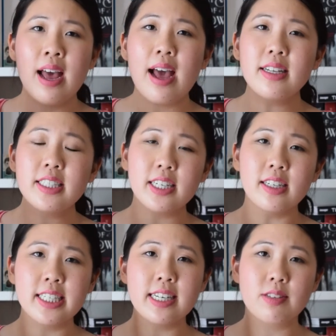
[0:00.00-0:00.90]
And
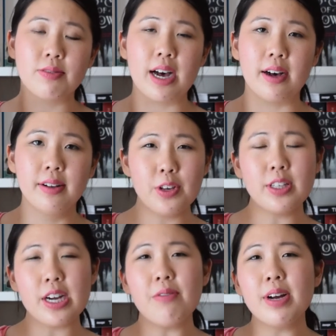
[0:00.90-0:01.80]
Josh as well, you
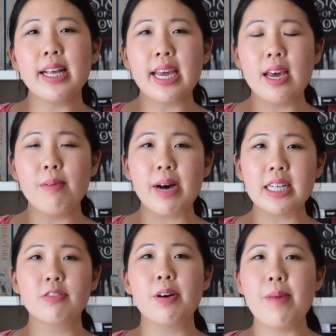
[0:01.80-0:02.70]
don't really hear
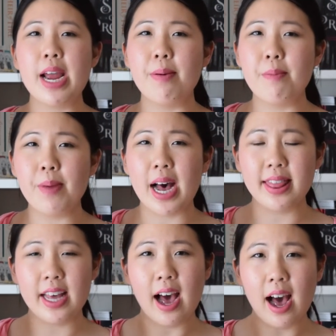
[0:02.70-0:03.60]
much from him, but
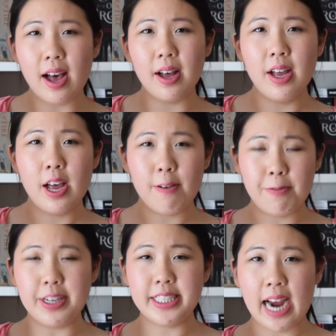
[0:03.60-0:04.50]
there are a
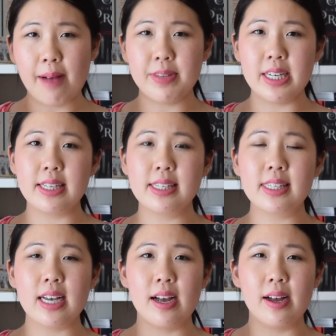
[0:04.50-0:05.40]
few chapters
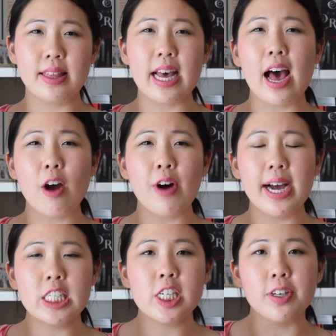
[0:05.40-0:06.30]
that are
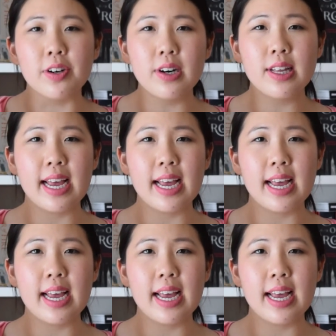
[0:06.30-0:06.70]
quite short,